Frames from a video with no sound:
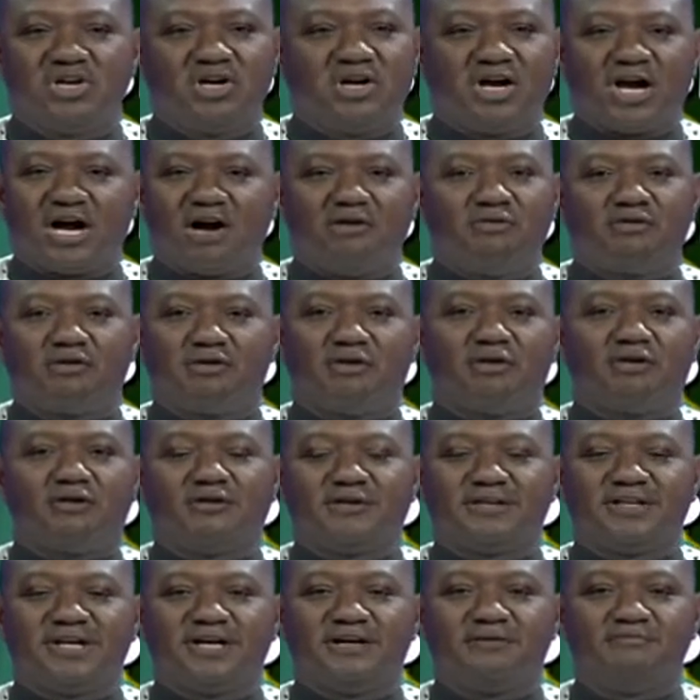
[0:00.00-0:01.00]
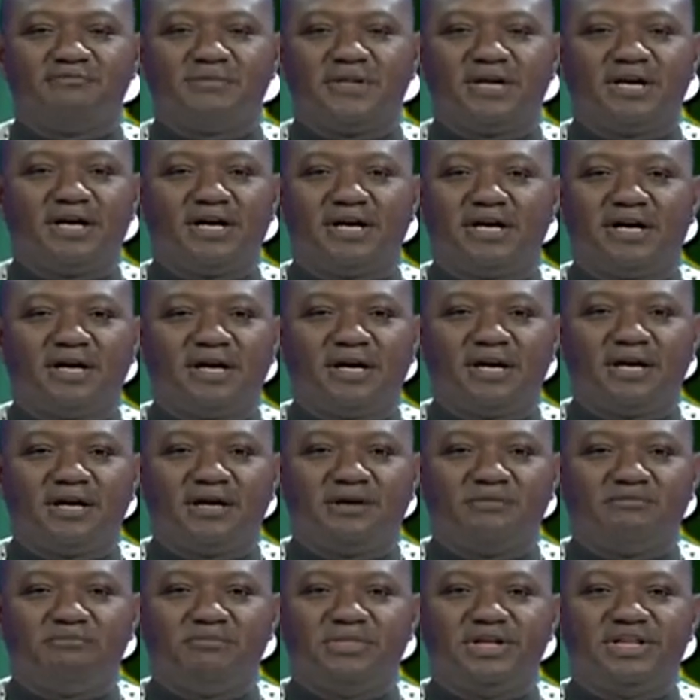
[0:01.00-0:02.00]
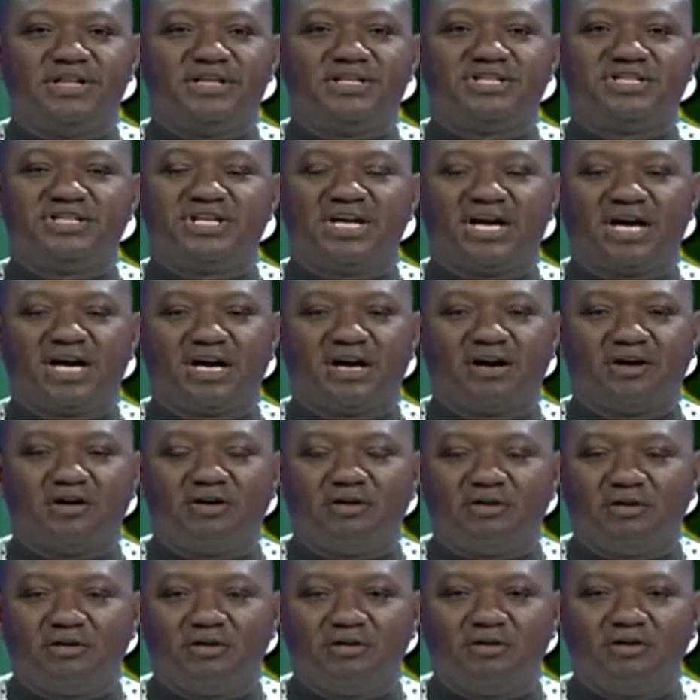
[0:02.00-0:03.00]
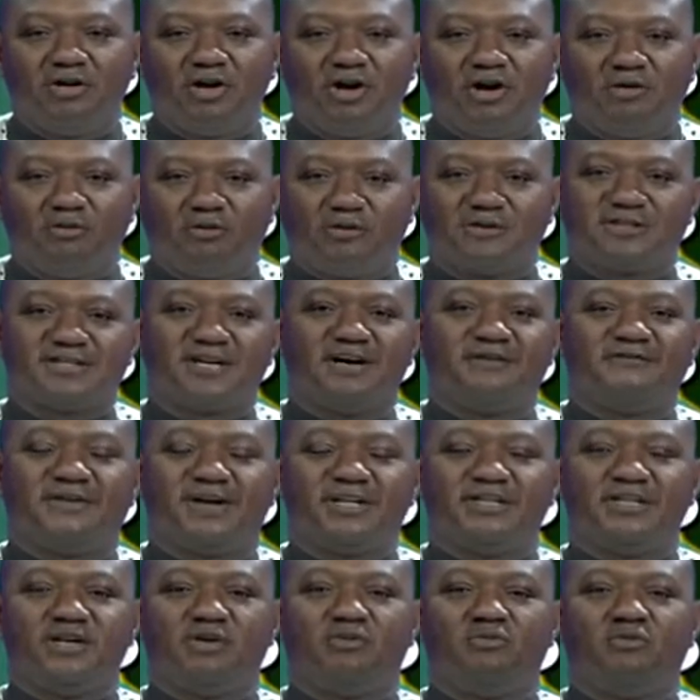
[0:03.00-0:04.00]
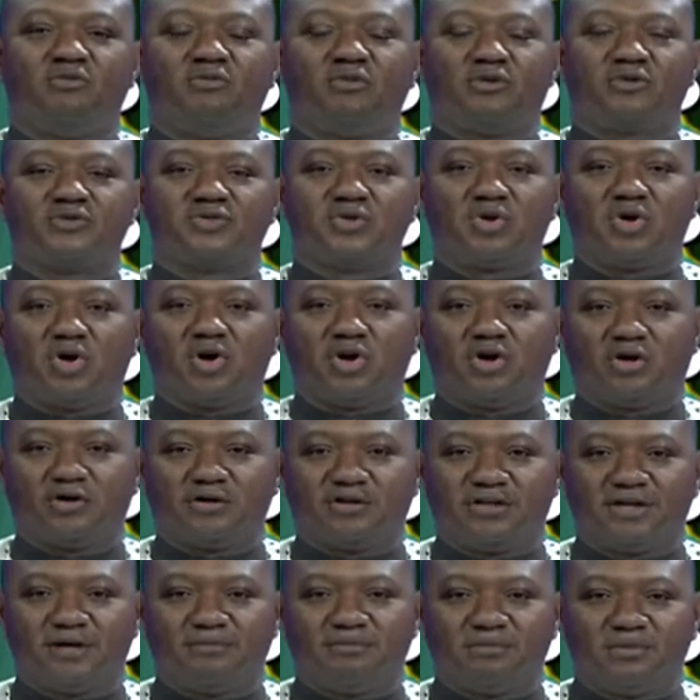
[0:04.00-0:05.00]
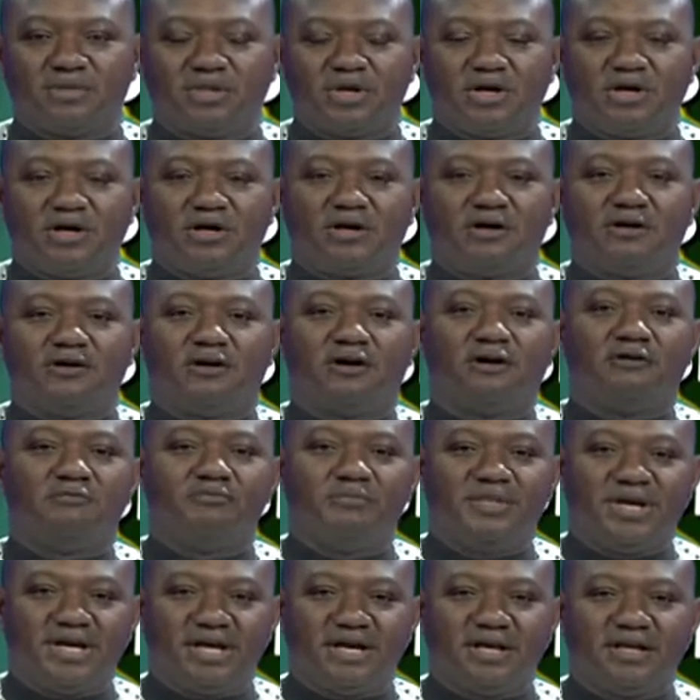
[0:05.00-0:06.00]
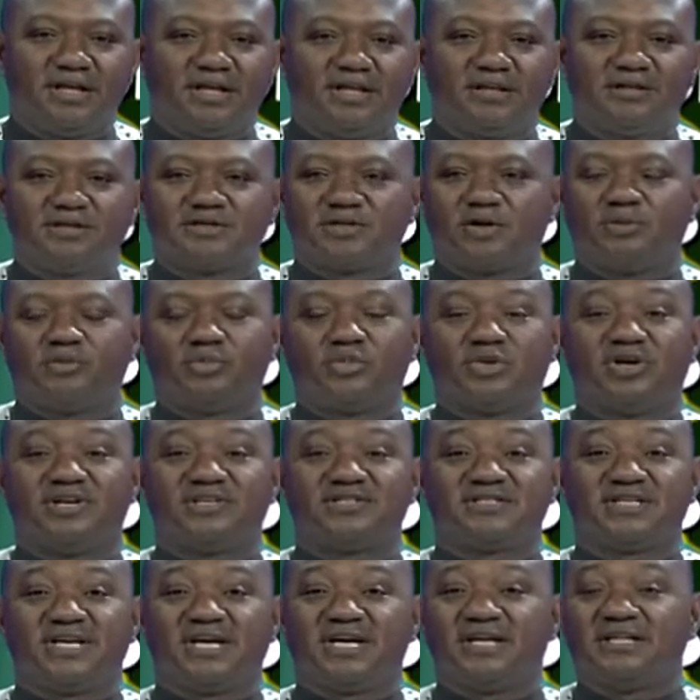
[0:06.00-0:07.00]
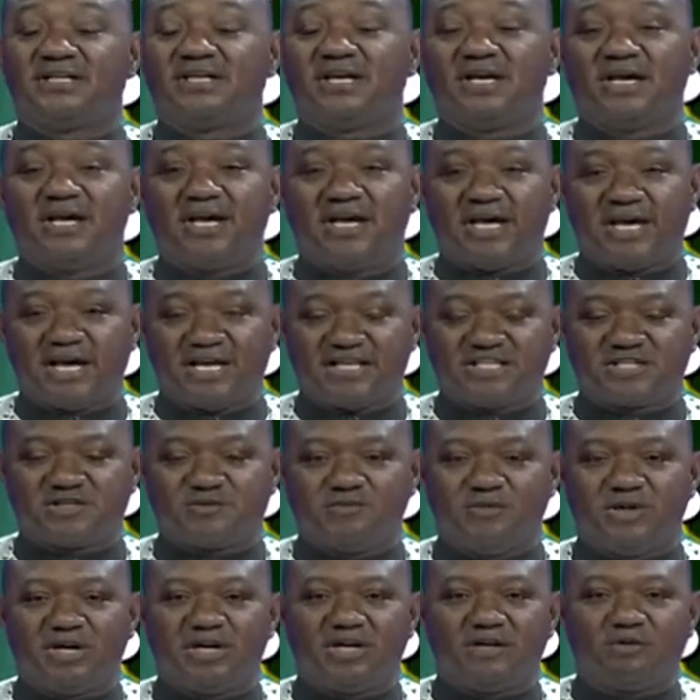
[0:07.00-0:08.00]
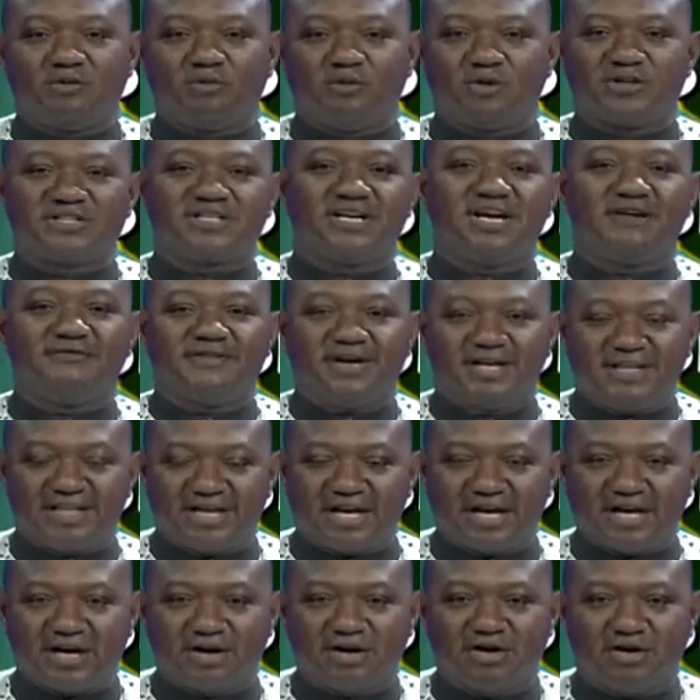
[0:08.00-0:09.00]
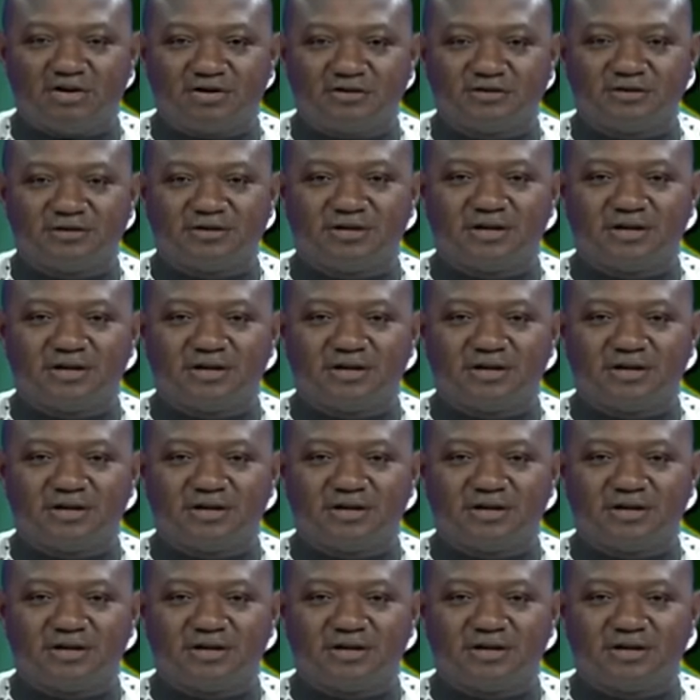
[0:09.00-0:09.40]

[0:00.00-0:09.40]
I will call them militia or whatever name we want to call them, gunmen, some people have said headsmen, whatever they are called,